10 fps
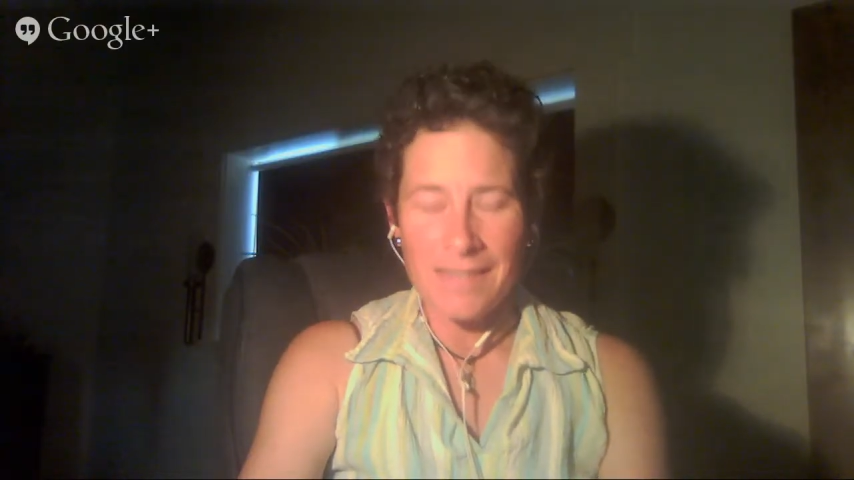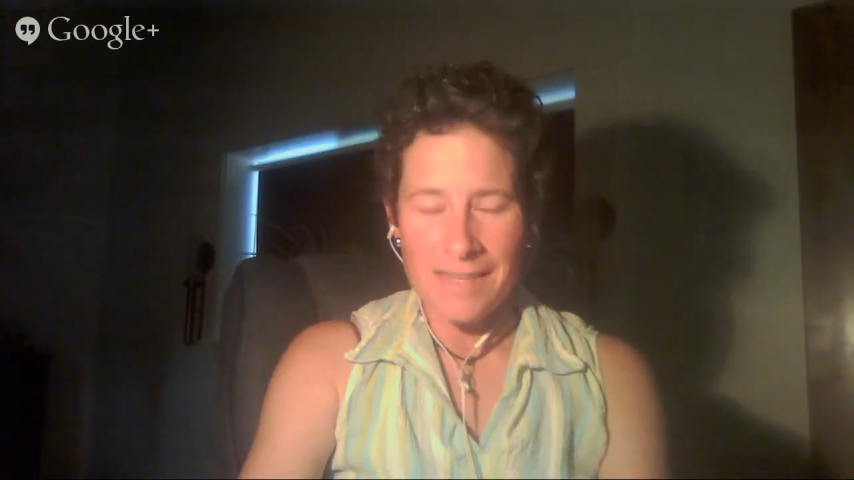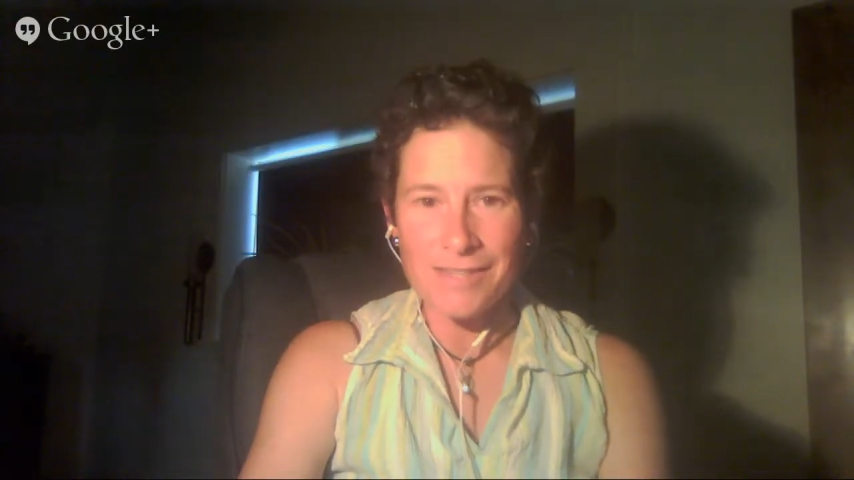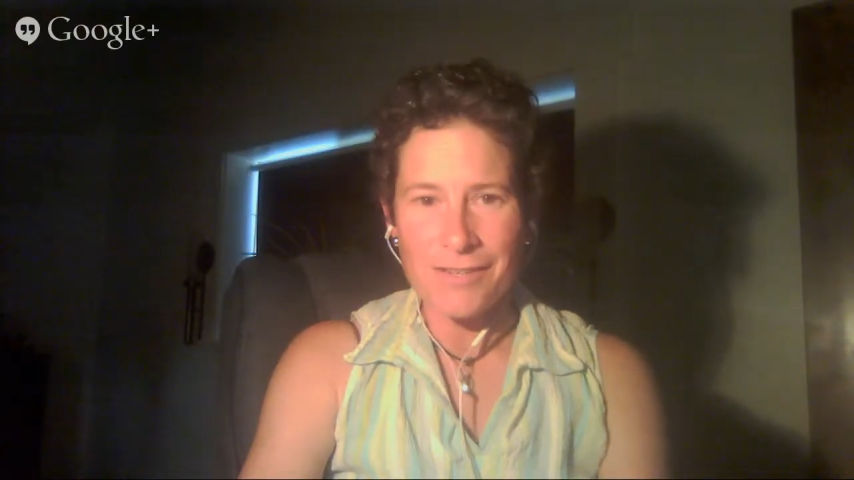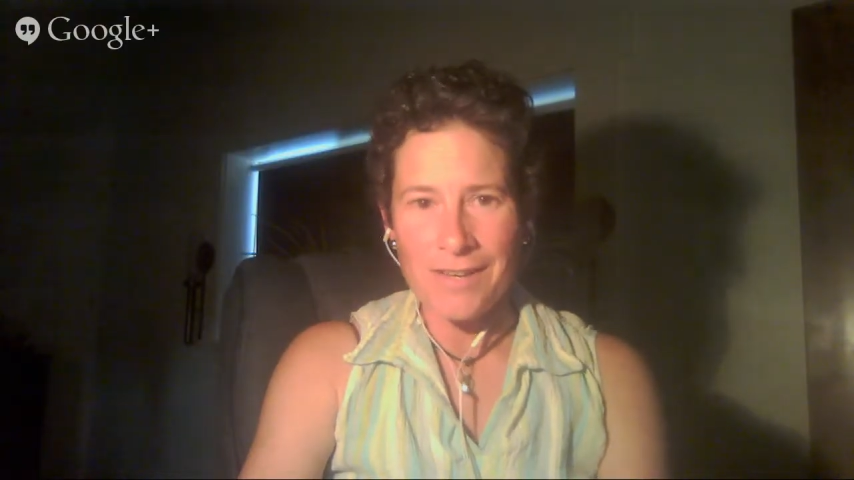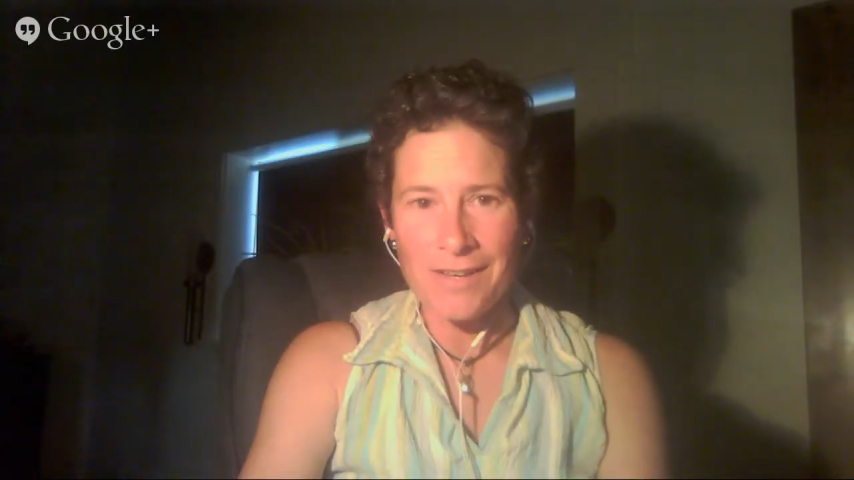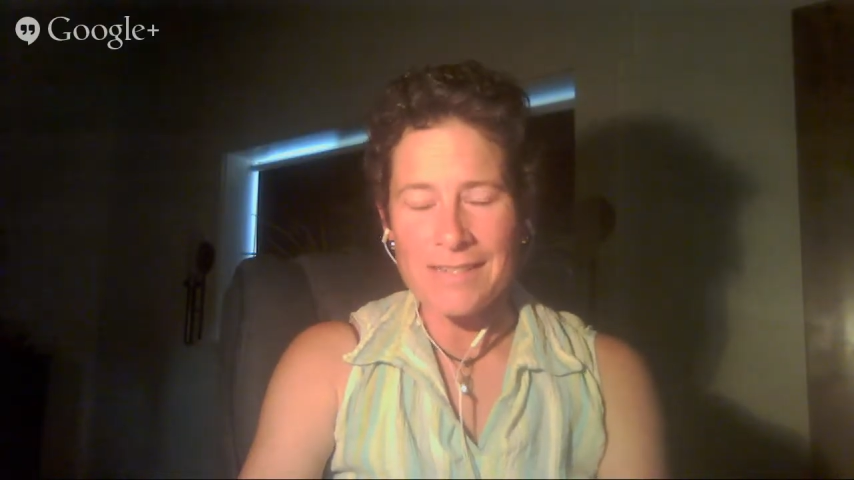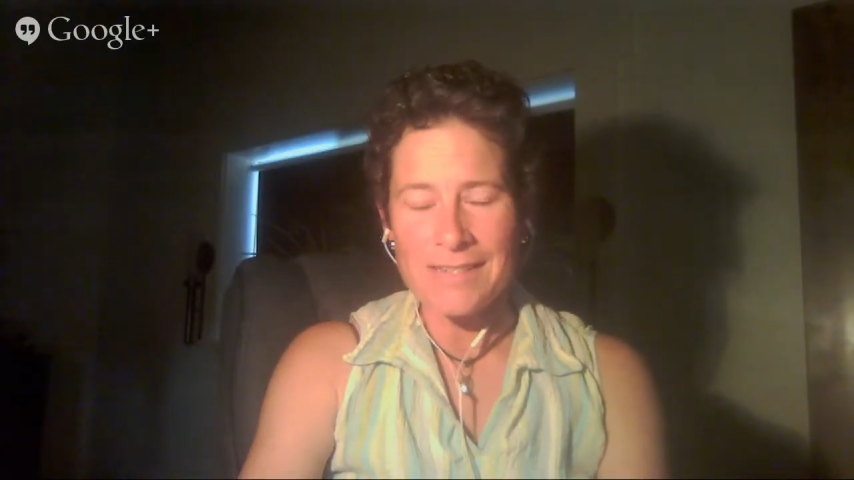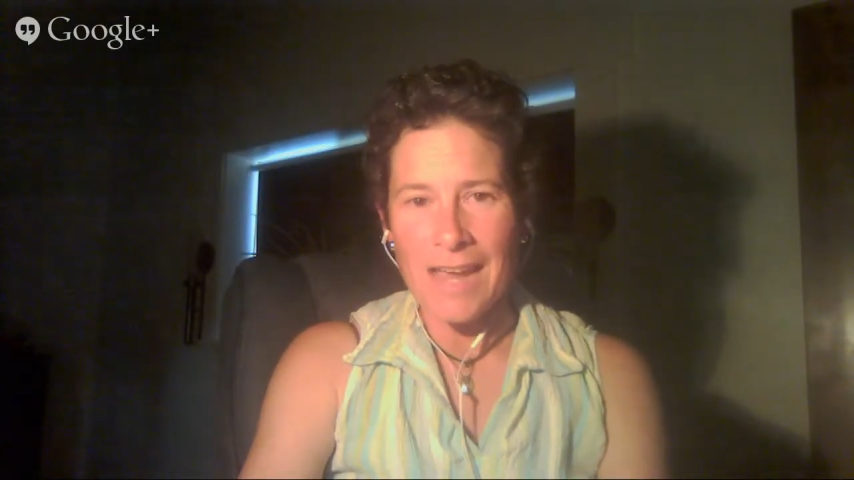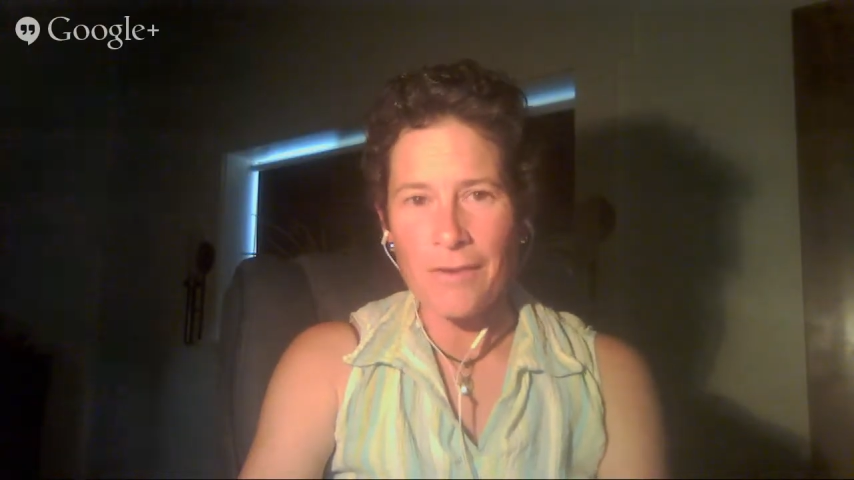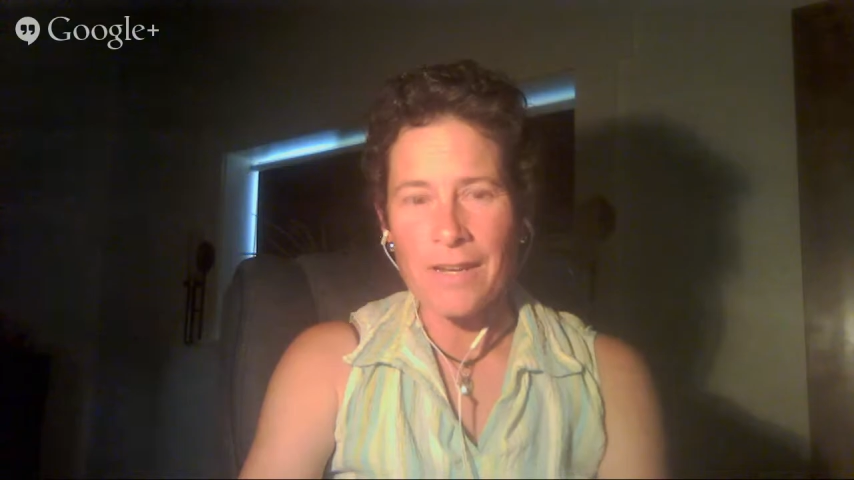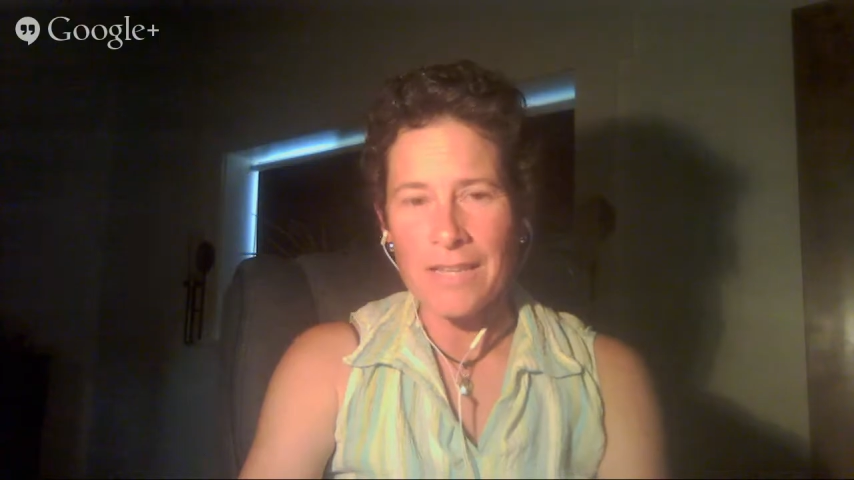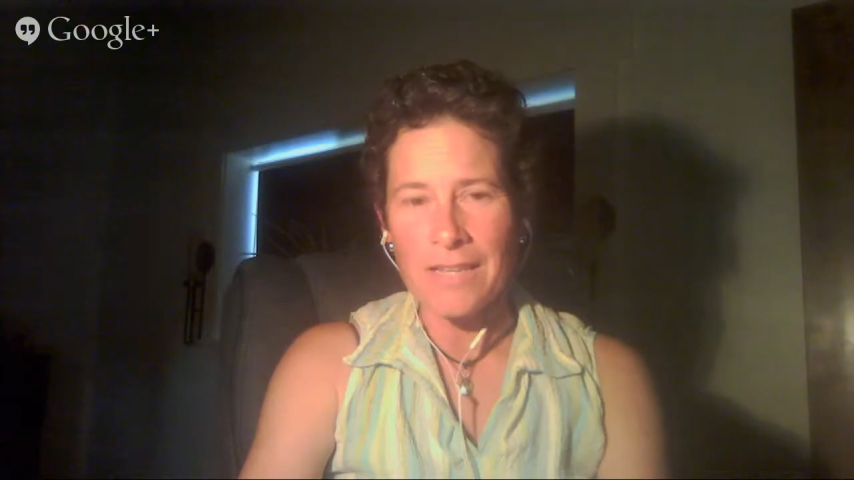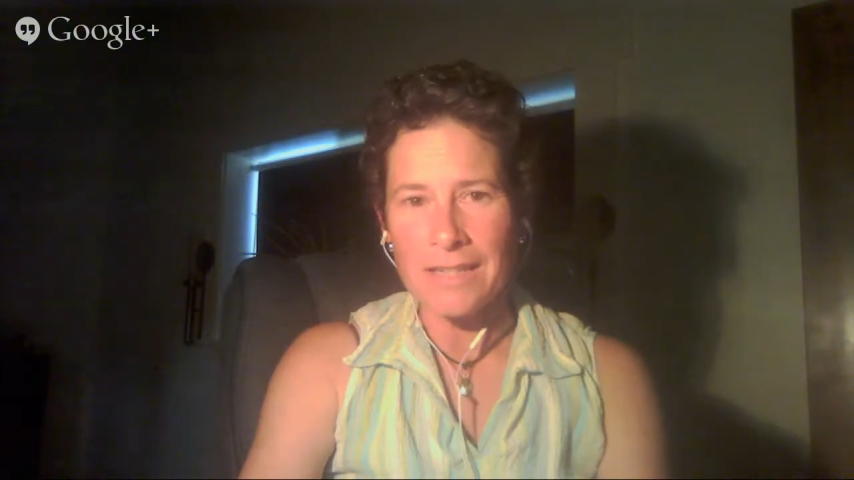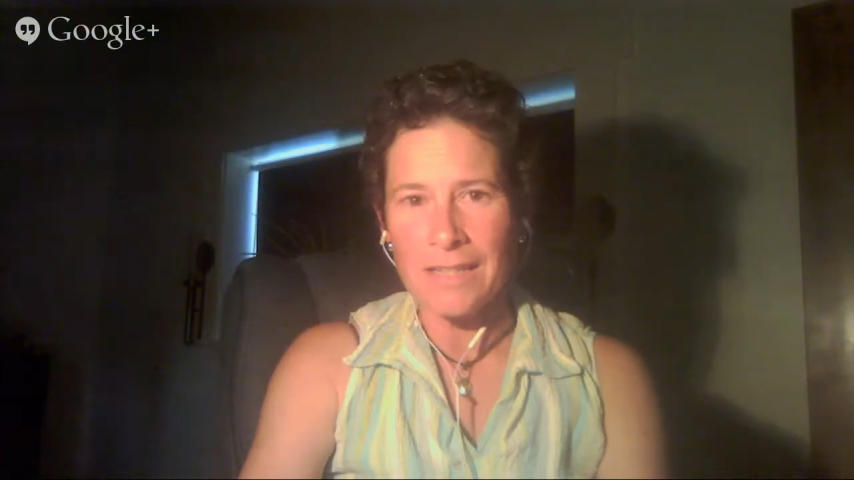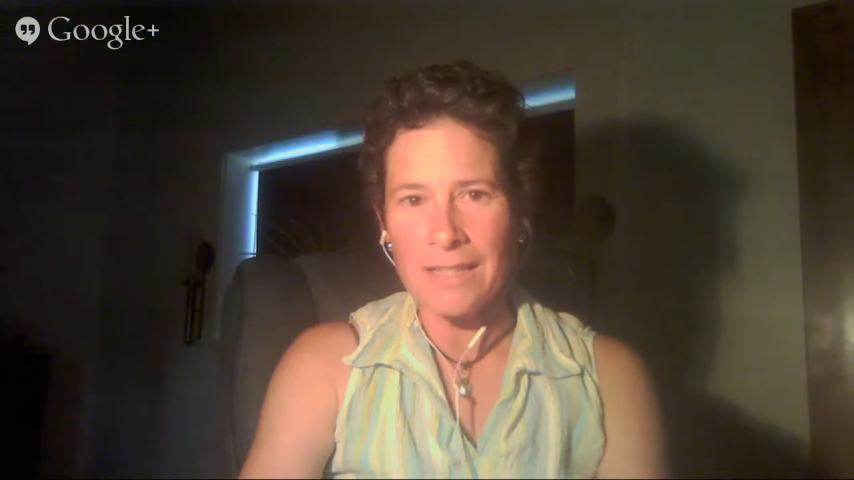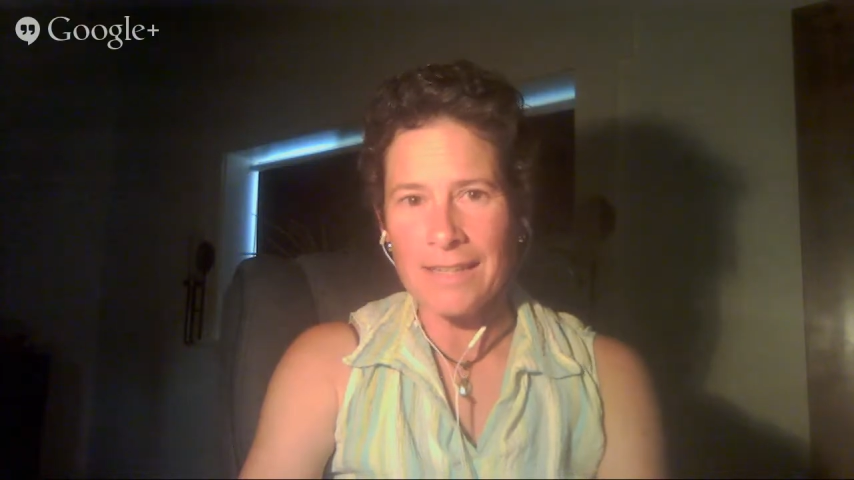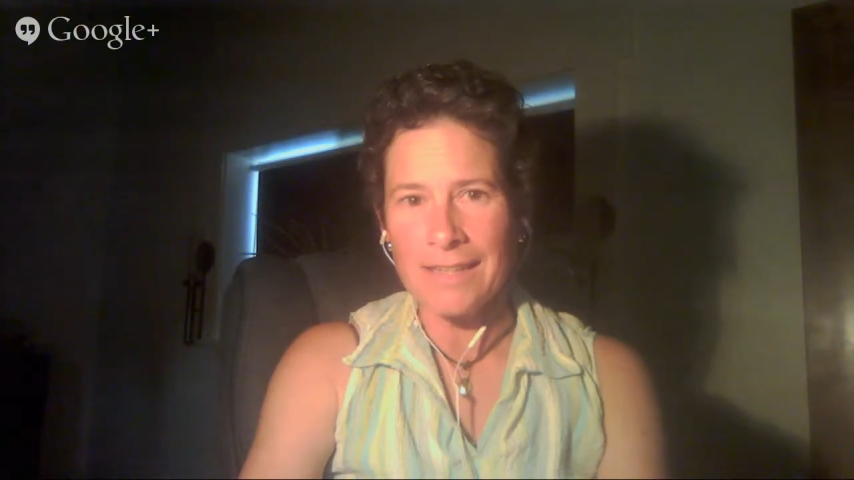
things going downhill